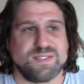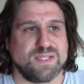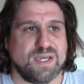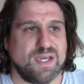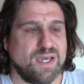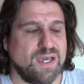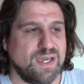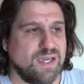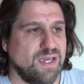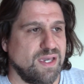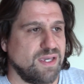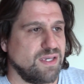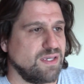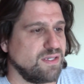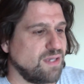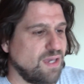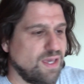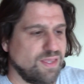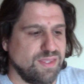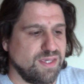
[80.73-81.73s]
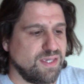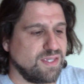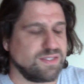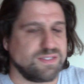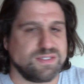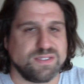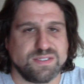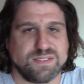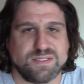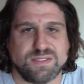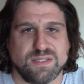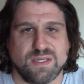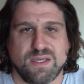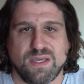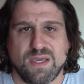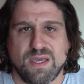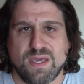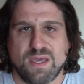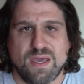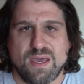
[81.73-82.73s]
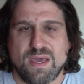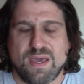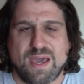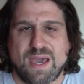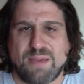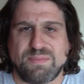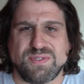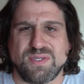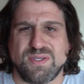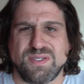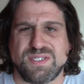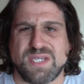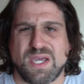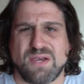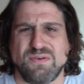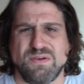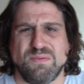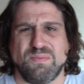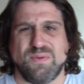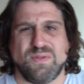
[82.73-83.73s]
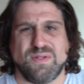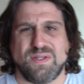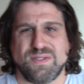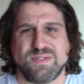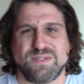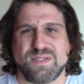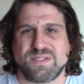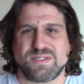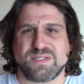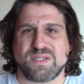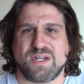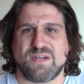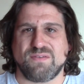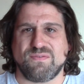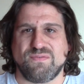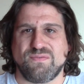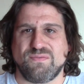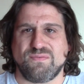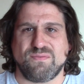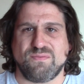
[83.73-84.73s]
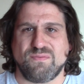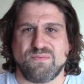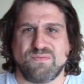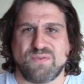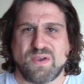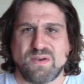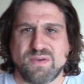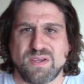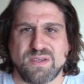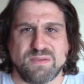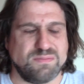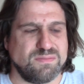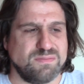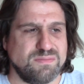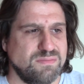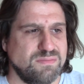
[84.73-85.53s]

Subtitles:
I think it's just absolutely terrible. It's kind of very